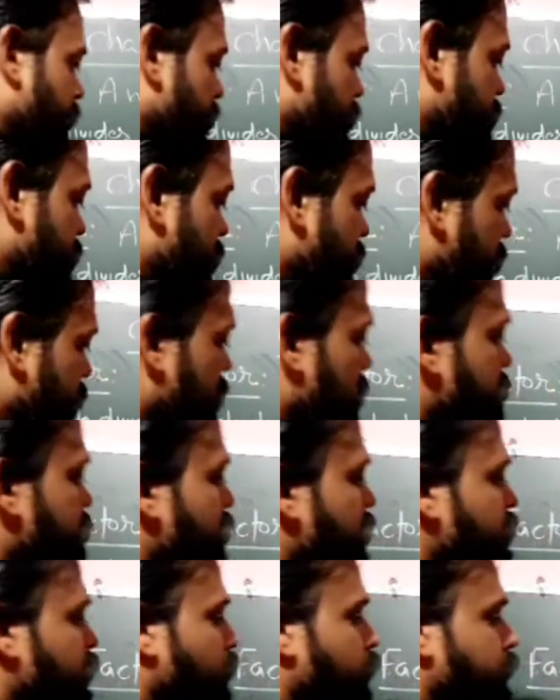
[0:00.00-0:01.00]
there can
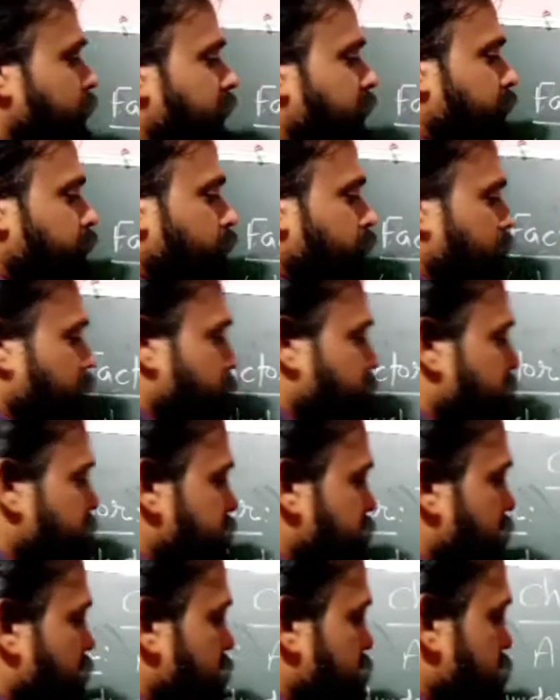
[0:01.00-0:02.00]
be more than two
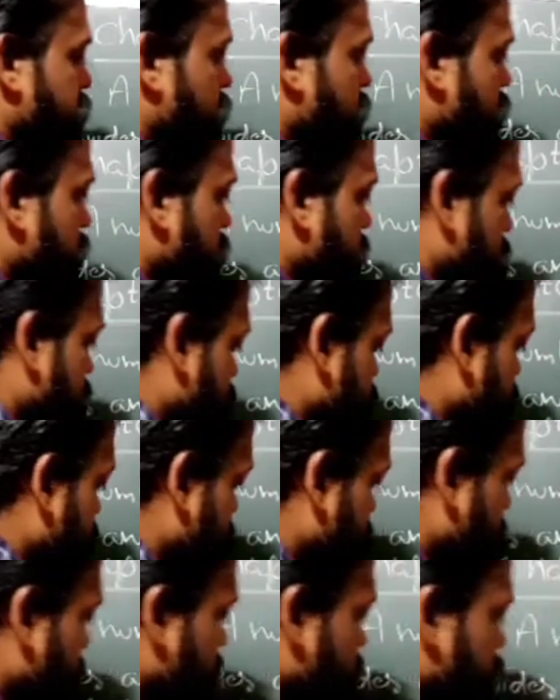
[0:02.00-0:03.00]
numbers also. So
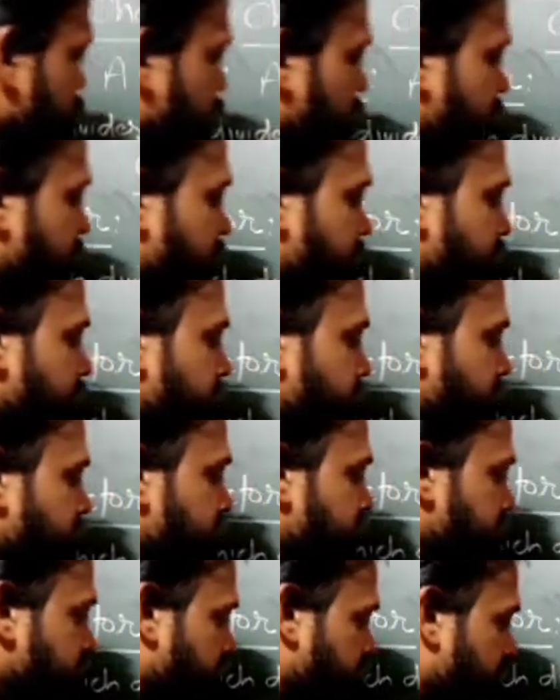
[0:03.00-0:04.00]
it means we can
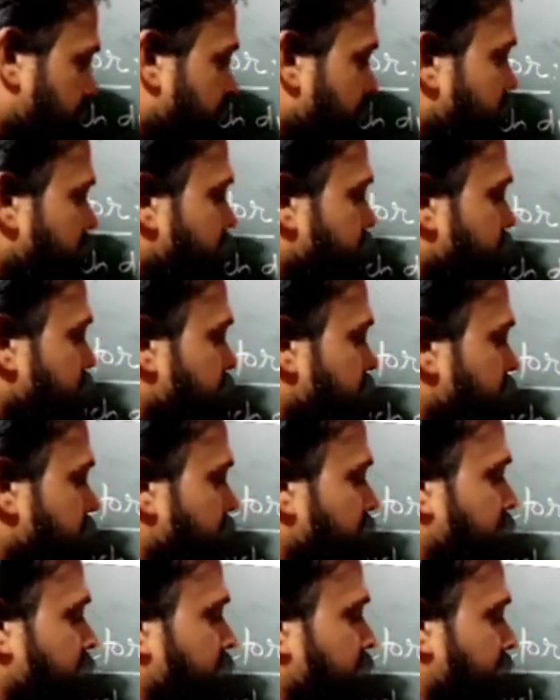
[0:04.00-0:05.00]
express any number
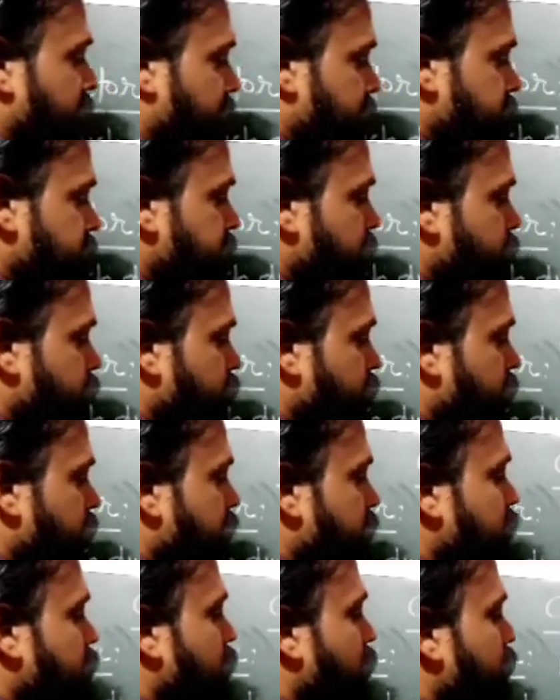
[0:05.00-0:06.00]
as a
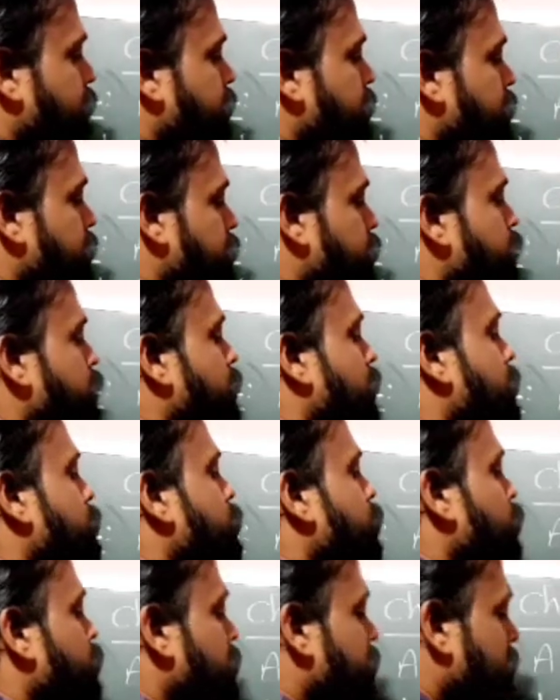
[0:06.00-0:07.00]
product of two or
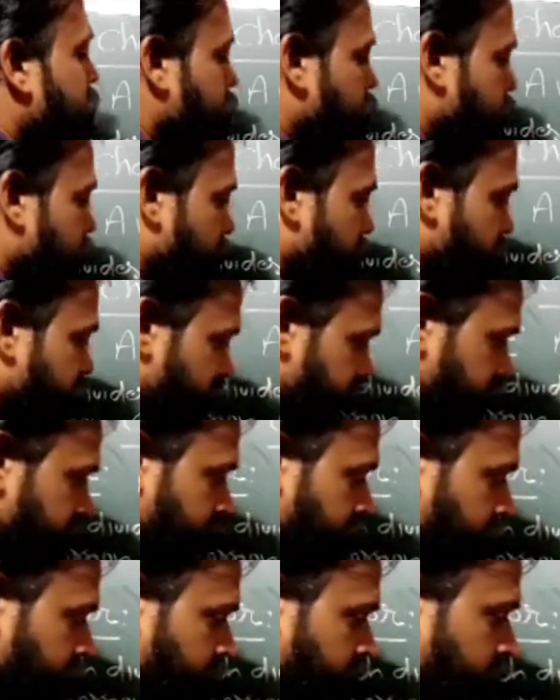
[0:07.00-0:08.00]
more than two numbers.
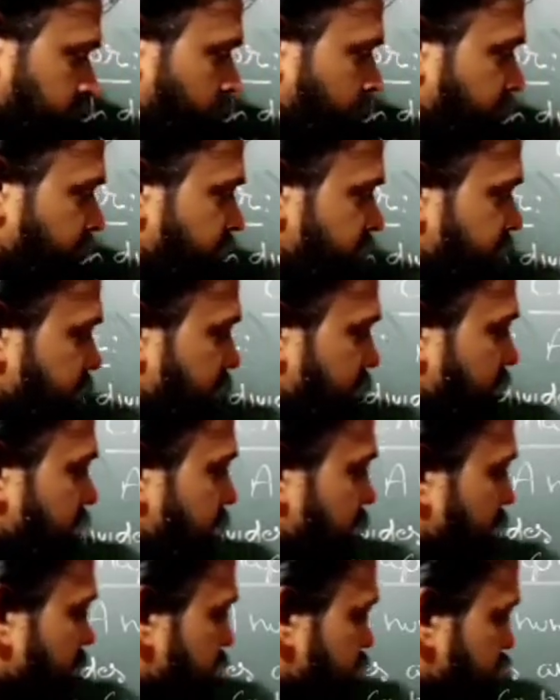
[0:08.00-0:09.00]
So basically
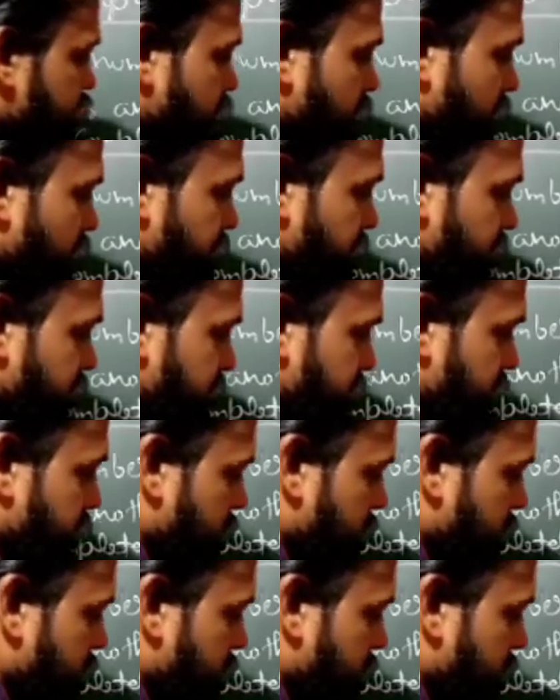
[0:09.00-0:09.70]
these two numbers.